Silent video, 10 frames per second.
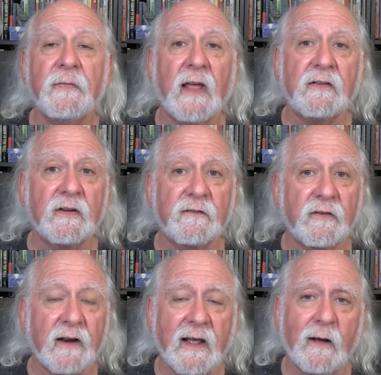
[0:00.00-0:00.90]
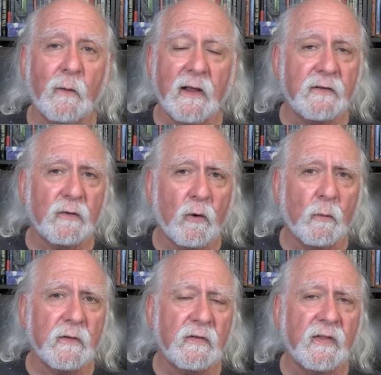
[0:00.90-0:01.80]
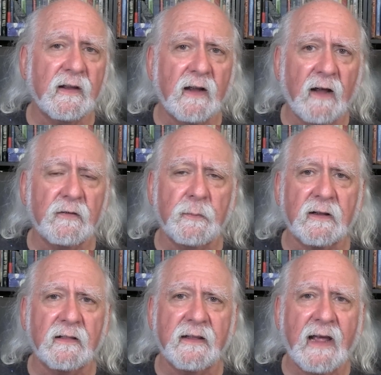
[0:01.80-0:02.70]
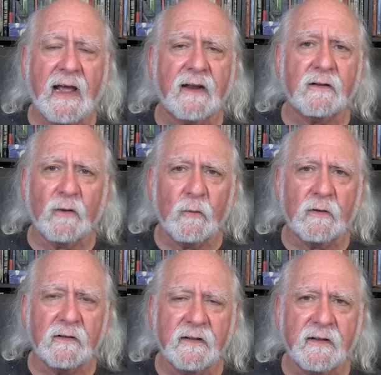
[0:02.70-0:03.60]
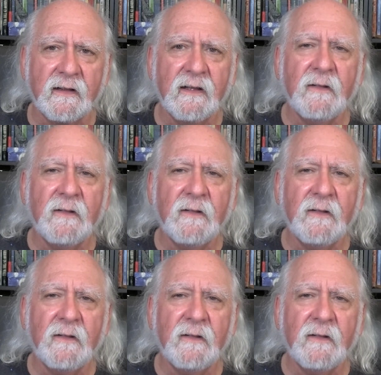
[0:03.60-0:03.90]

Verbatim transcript: That's it for now. As always, think cosmically, act locally.